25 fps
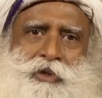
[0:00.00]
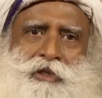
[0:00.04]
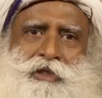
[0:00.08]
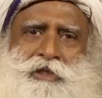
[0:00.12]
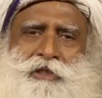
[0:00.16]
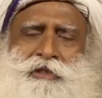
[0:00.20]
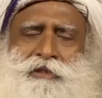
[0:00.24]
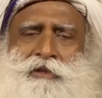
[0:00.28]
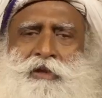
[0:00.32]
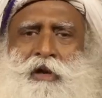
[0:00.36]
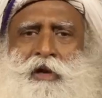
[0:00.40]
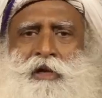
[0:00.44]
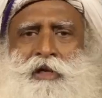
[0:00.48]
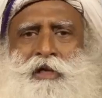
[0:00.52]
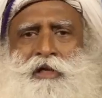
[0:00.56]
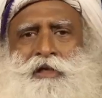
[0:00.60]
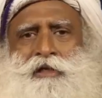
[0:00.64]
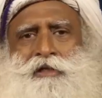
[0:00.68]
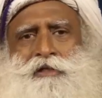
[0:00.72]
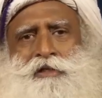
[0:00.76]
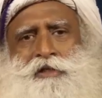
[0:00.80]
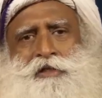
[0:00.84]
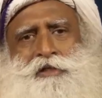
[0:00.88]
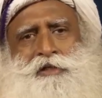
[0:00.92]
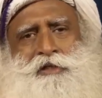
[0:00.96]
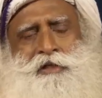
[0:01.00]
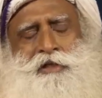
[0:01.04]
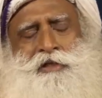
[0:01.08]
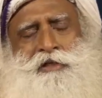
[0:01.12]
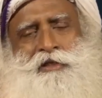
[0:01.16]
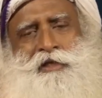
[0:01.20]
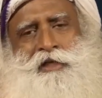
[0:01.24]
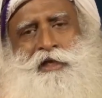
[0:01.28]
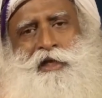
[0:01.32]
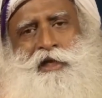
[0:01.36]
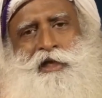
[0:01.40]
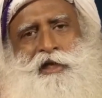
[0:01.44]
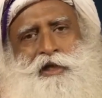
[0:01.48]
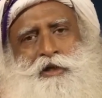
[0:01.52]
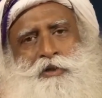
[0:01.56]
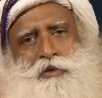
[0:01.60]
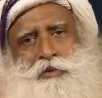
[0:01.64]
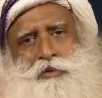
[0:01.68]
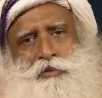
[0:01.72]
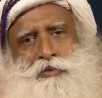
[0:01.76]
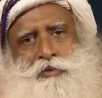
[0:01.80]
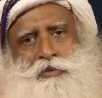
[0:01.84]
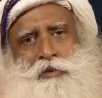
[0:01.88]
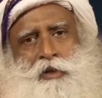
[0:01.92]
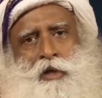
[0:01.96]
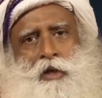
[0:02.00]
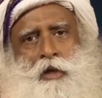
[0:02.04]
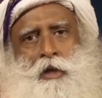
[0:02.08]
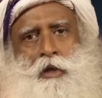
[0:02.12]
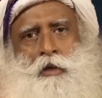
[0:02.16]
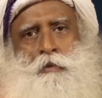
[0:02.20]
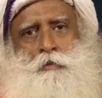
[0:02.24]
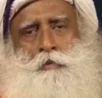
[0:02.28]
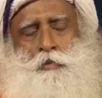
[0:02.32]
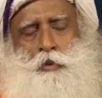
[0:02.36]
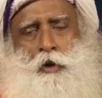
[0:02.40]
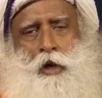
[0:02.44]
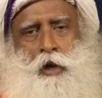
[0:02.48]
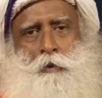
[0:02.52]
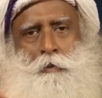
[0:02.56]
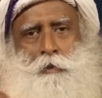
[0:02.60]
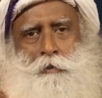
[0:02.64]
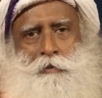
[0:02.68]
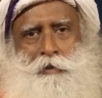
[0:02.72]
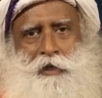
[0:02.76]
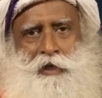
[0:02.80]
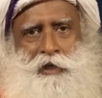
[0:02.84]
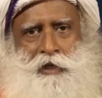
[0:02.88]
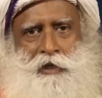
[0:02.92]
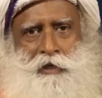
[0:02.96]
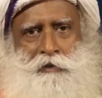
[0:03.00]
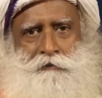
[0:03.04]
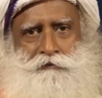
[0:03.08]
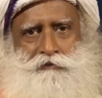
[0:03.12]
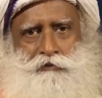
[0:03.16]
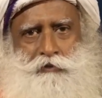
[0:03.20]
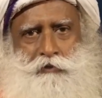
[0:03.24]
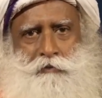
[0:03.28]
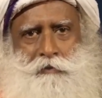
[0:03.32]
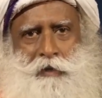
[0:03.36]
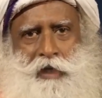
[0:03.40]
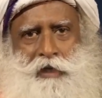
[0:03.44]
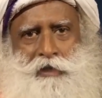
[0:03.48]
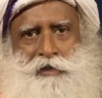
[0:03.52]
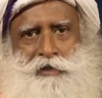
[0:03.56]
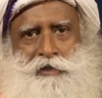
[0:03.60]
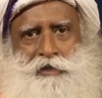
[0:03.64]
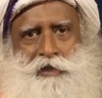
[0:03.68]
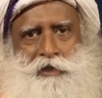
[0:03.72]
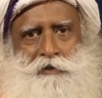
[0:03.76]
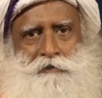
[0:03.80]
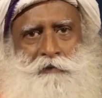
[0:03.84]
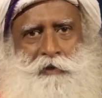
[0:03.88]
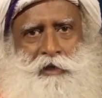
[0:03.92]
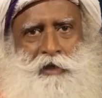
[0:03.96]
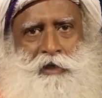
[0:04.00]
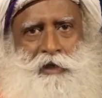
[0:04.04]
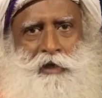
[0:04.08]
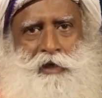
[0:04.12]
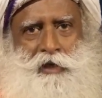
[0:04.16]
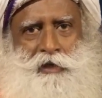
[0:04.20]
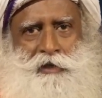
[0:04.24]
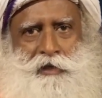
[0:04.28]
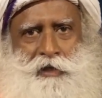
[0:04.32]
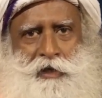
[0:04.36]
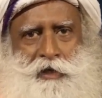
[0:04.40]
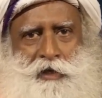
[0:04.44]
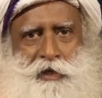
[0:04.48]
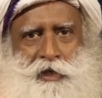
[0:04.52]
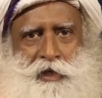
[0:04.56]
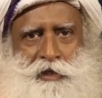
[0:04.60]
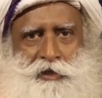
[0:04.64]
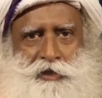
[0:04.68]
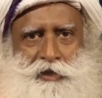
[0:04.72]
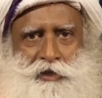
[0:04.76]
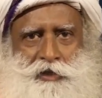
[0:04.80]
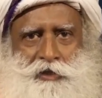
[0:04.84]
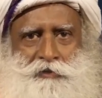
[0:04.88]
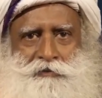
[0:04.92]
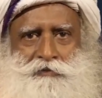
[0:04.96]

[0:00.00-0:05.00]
it is not interested in killing you. Probably in a few months, it will learn the nature